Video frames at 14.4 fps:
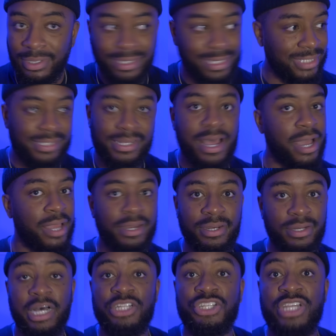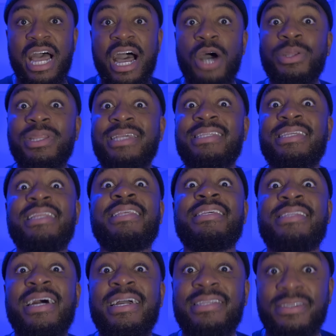does not. A child is
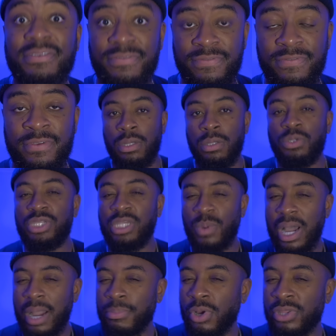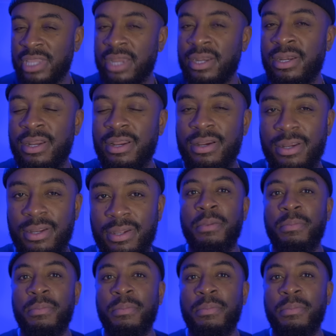indecisive. You see why I brought that in there?